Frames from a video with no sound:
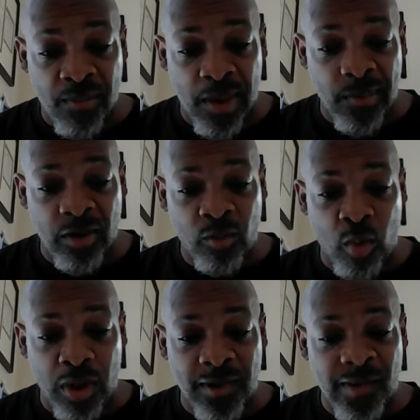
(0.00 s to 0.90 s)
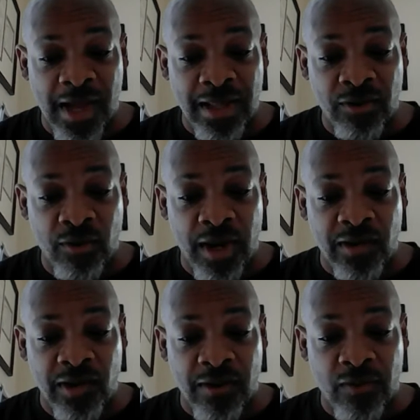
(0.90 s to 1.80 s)
Maybe this world is not the
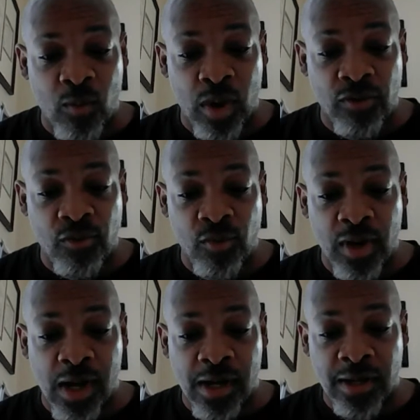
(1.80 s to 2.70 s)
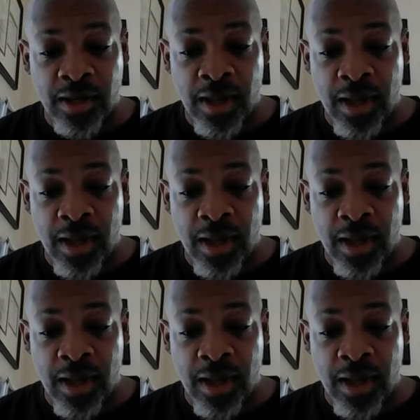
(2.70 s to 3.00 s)
creation of the one true God.